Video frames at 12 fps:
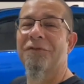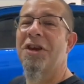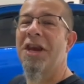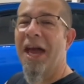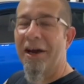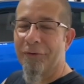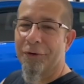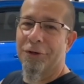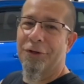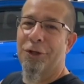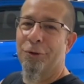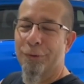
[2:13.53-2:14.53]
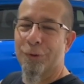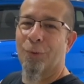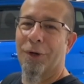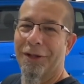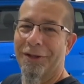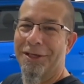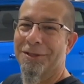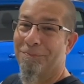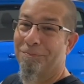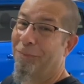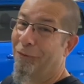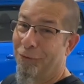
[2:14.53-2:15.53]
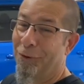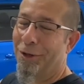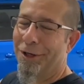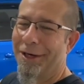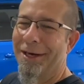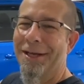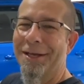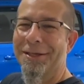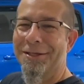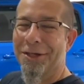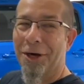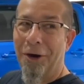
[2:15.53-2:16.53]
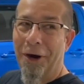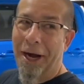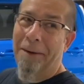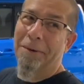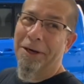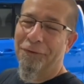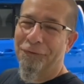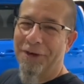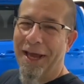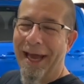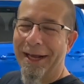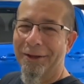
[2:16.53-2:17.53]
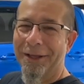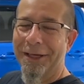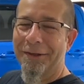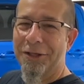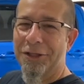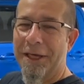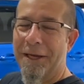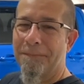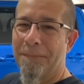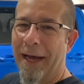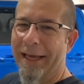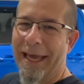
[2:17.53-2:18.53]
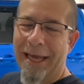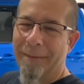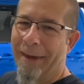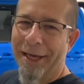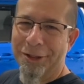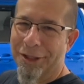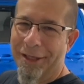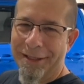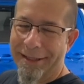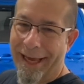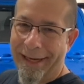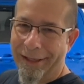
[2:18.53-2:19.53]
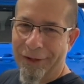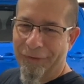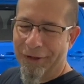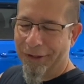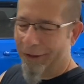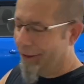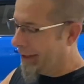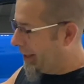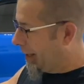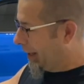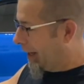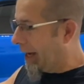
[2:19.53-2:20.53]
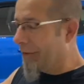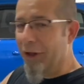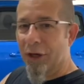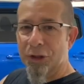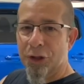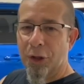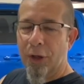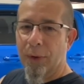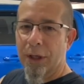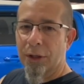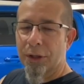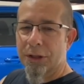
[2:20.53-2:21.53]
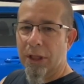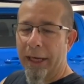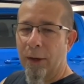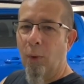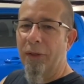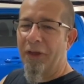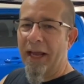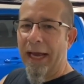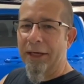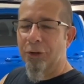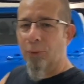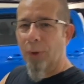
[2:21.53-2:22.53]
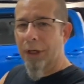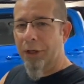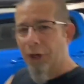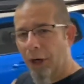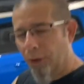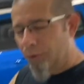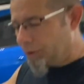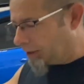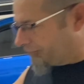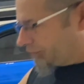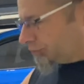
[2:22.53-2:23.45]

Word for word: never used one of these before, so I'm gonna finagle it in the Jeep. I can't imagine it's that difficult. Uh, and then I'll show you what it looks like. One thing I do want to note, if you